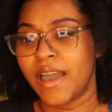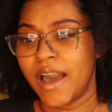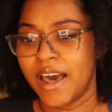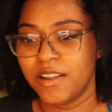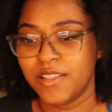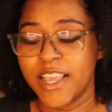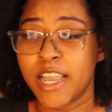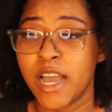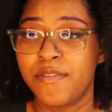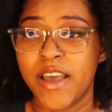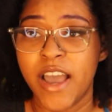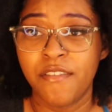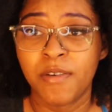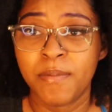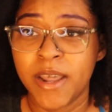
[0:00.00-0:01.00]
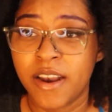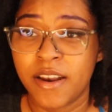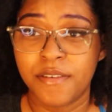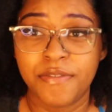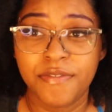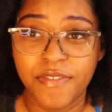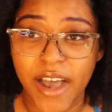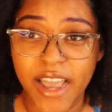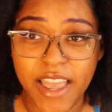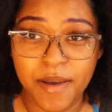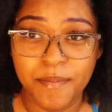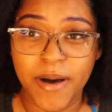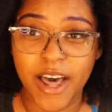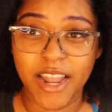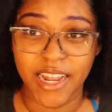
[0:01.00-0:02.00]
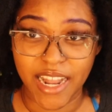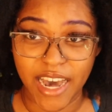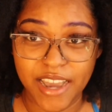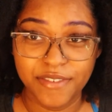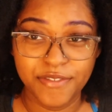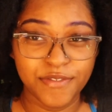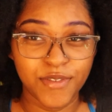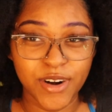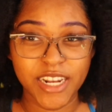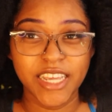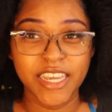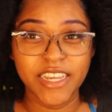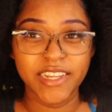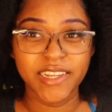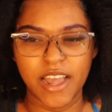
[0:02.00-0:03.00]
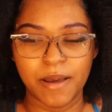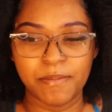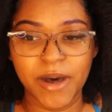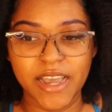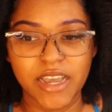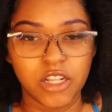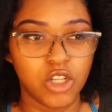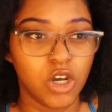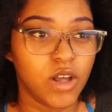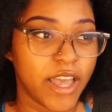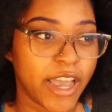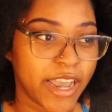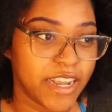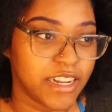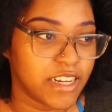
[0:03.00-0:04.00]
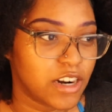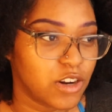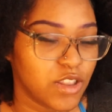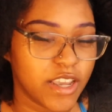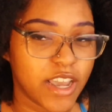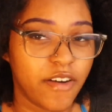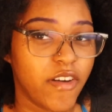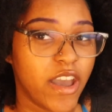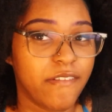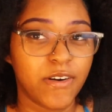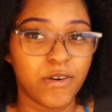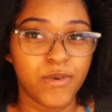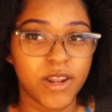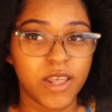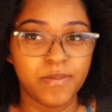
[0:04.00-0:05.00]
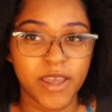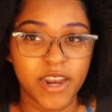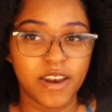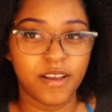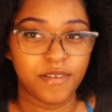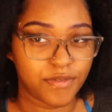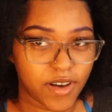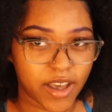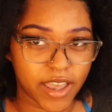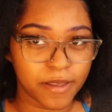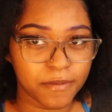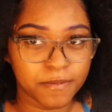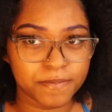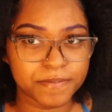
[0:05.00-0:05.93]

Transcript: I don't think I've ever been in a fight in my life, really. At my adult age, I don't think I've ever really been in a fight.